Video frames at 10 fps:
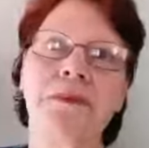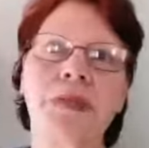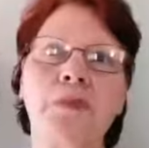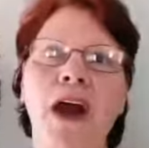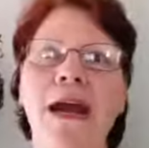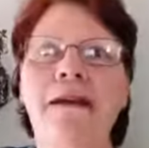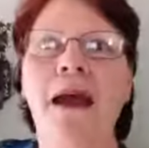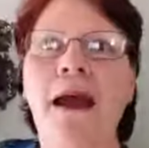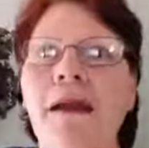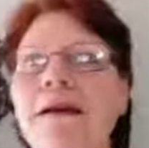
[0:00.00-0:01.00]
sprained
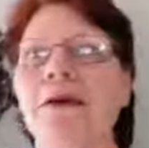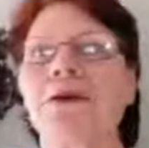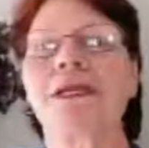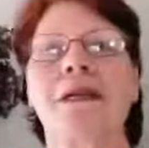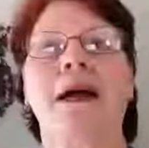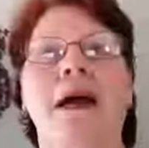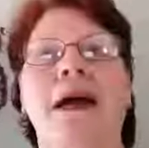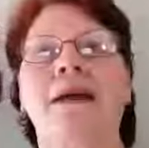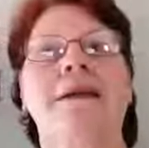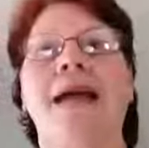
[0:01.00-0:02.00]
ankles.
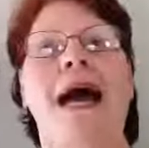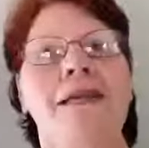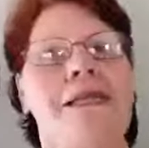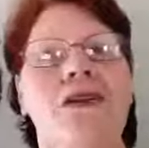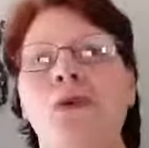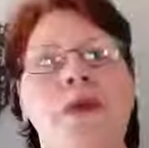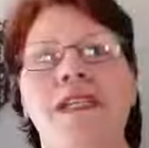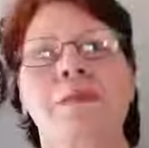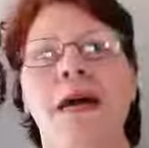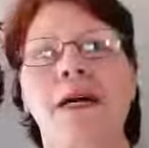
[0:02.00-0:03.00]
God's no
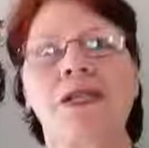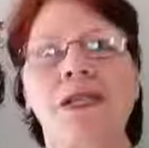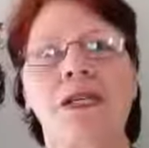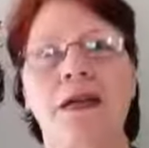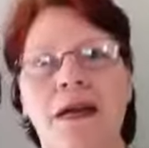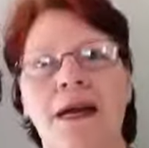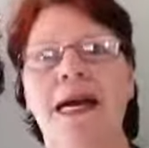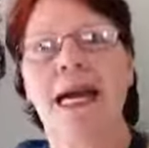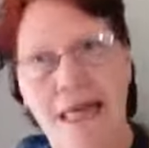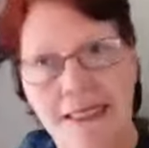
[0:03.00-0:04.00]
respecter.
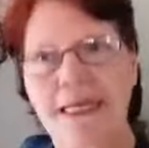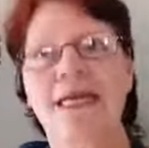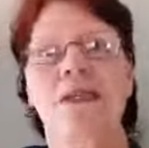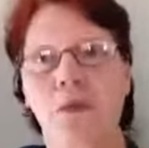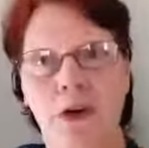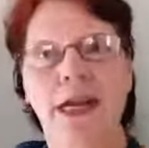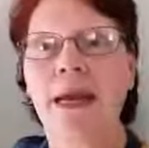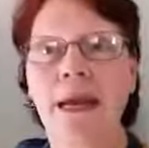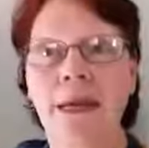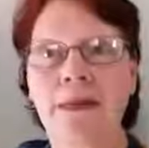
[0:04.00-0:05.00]
He says we're
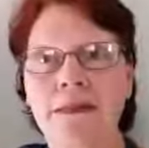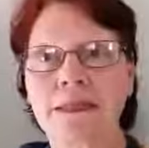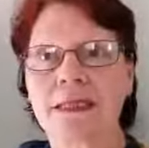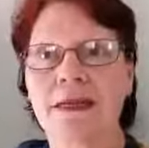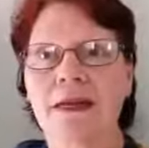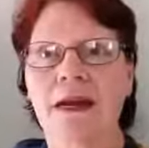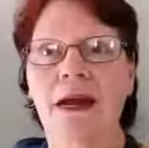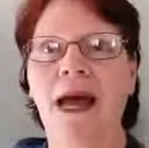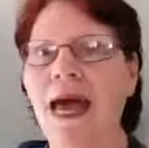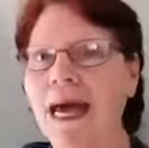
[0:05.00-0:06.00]
healed.
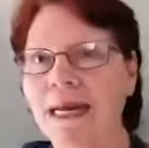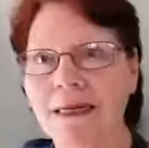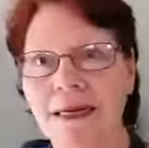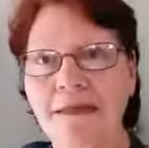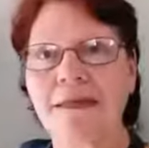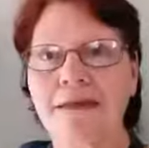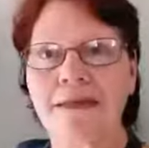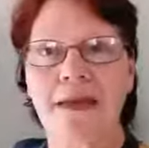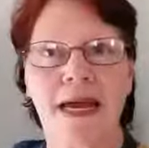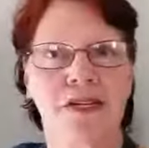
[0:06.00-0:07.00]
And it doesn't
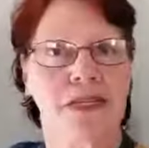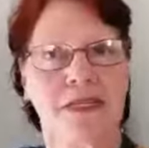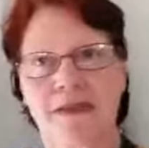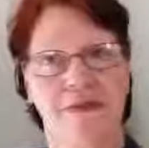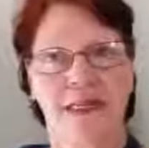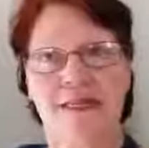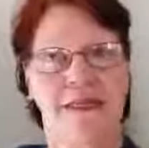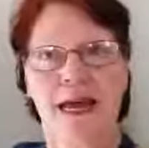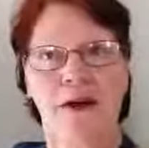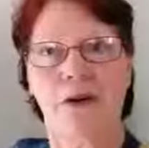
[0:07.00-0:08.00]
say just of this
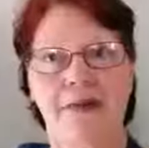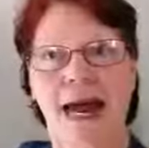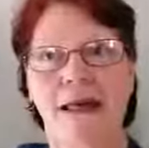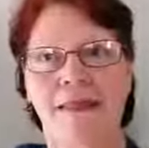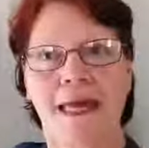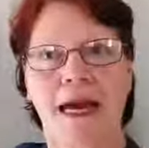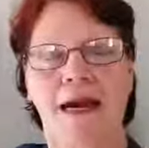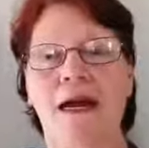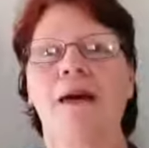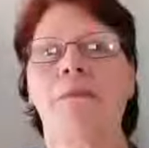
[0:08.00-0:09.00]
thing or that thing,
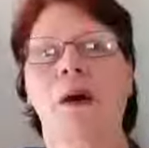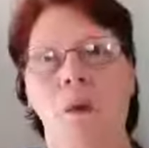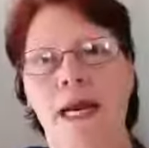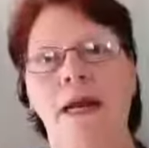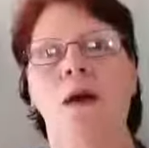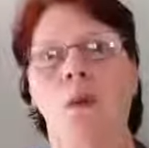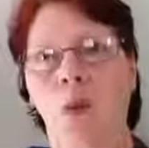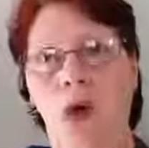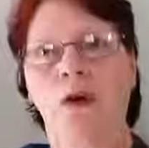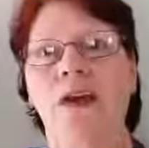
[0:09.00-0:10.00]
but we
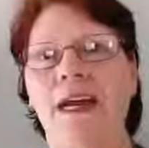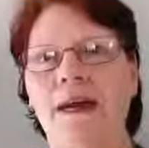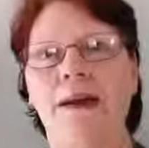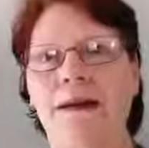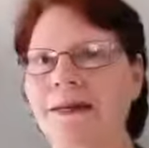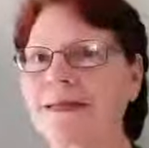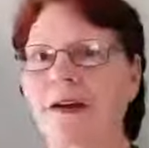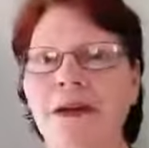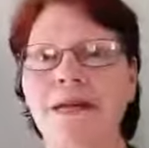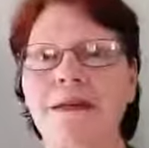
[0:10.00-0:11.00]
were healed. It's
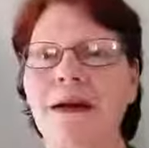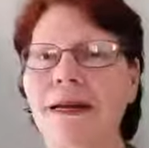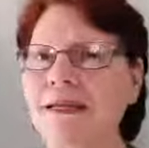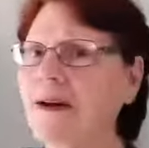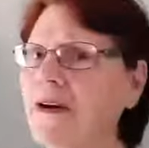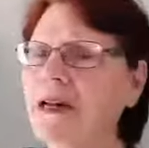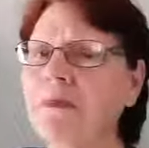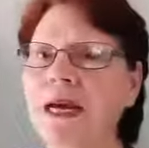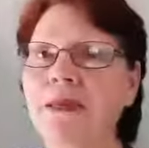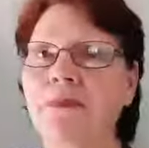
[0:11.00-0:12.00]
already done. He's already
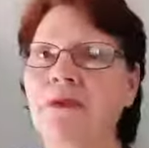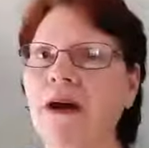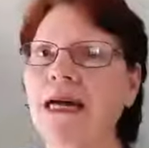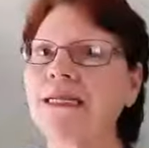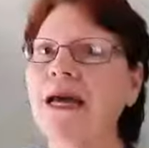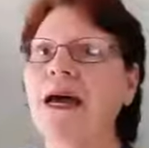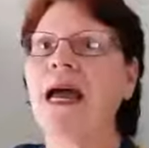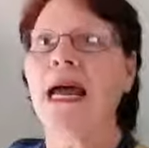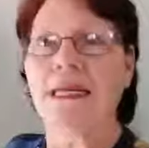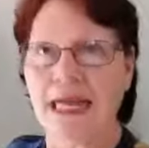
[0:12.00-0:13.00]
paid the price.
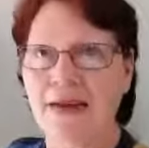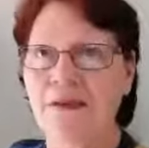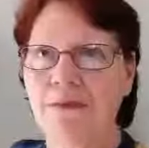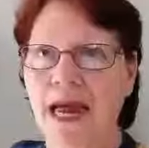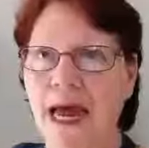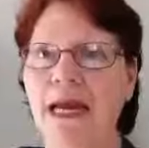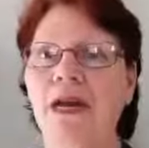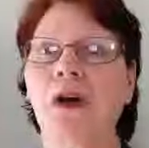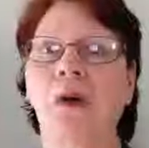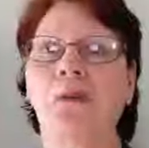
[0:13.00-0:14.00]
And Dave and
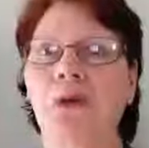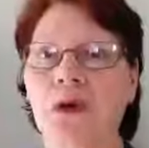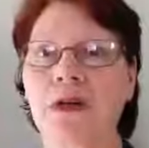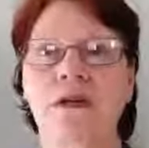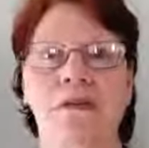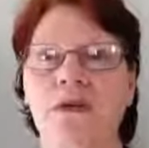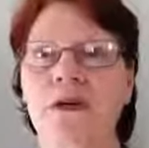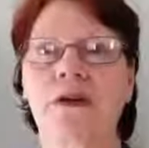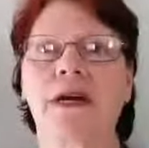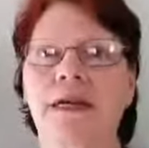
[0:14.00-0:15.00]
Patty go border to
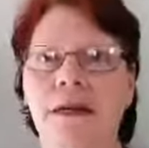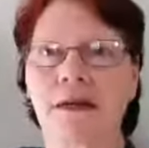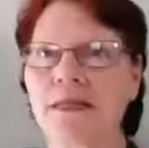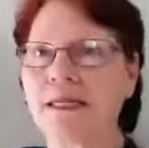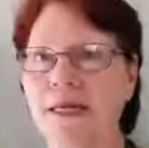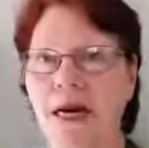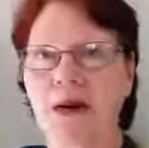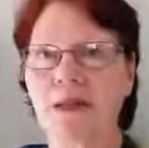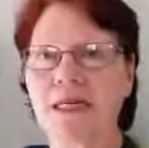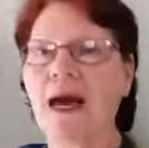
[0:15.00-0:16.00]
border and coast to
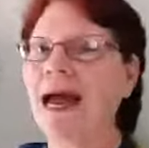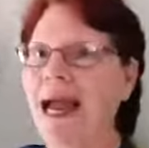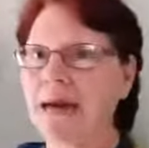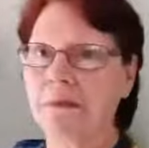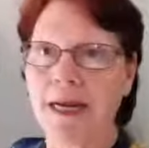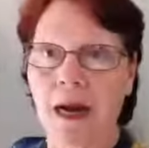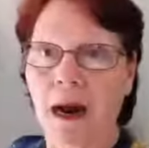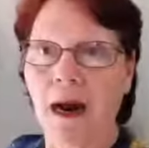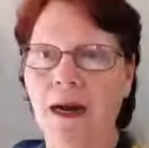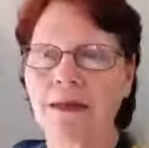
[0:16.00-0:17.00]
coast and
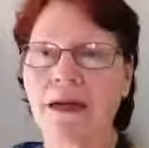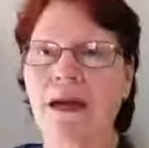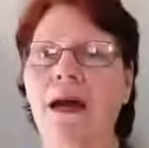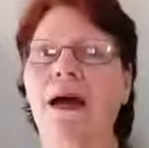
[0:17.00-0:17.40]
beyond,